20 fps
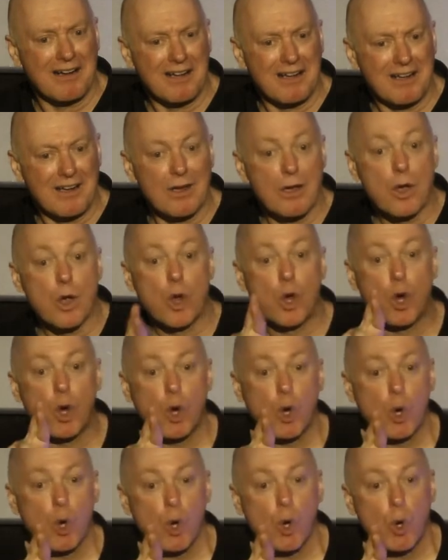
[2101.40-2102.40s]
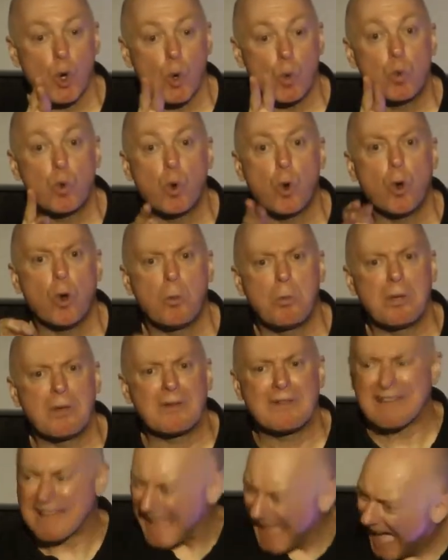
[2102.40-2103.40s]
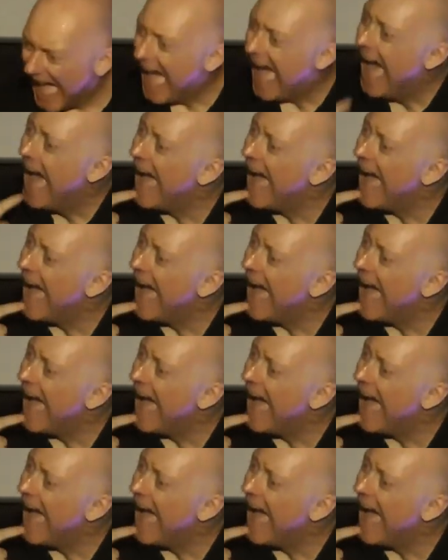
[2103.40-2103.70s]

them, "Did I not tell you not to sin